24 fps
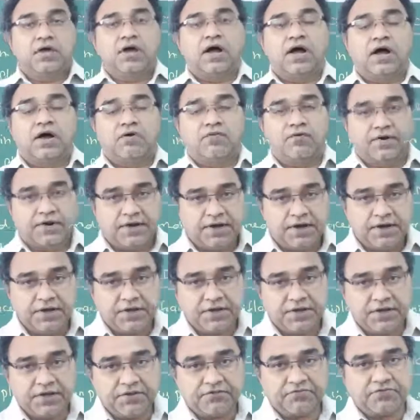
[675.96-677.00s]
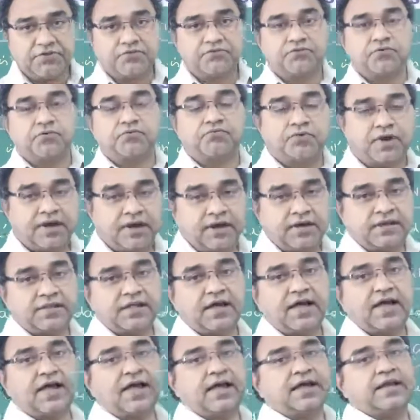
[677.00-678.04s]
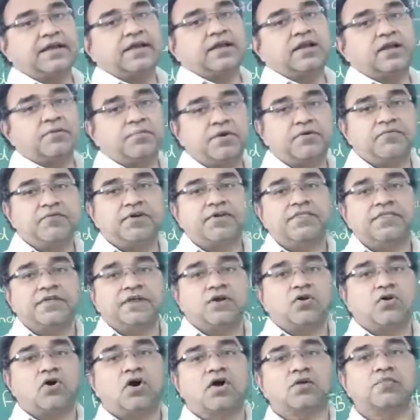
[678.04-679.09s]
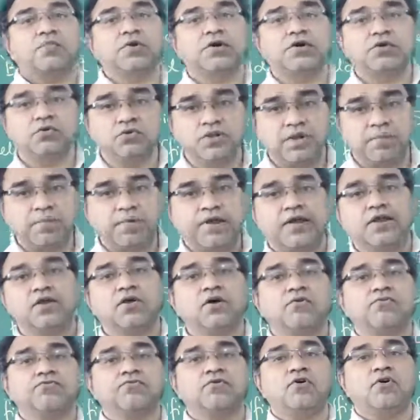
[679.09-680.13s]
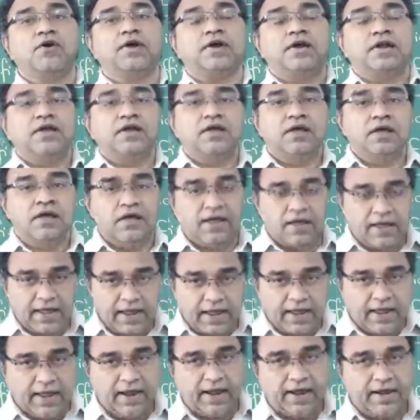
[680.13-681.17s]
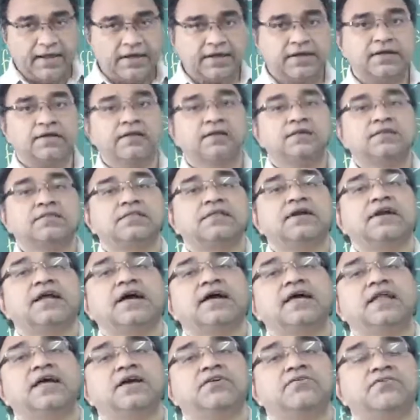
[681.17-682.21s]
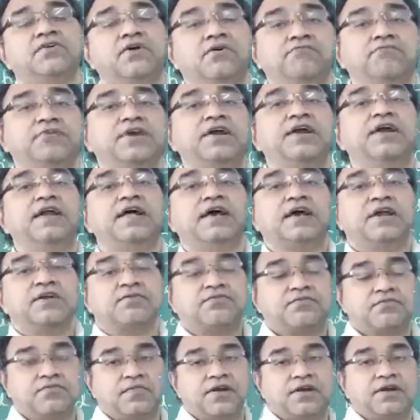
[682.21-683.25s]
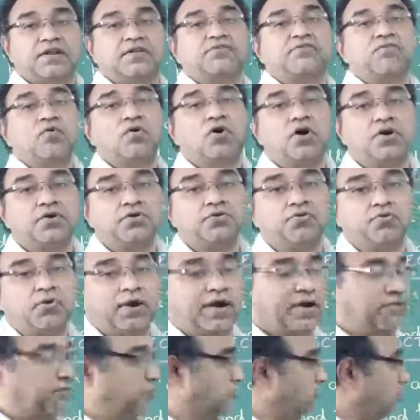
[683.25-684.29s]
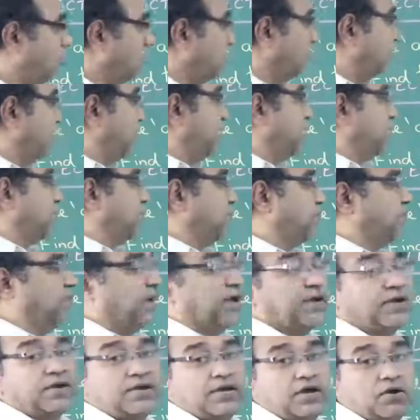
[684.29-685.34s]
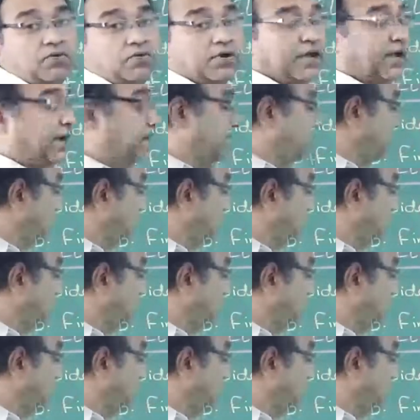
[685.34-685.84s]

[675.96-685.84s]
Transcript: Our interest is to find the angle between the normal to the plane of coil and the direction of field lines. That is what you have to always find out, and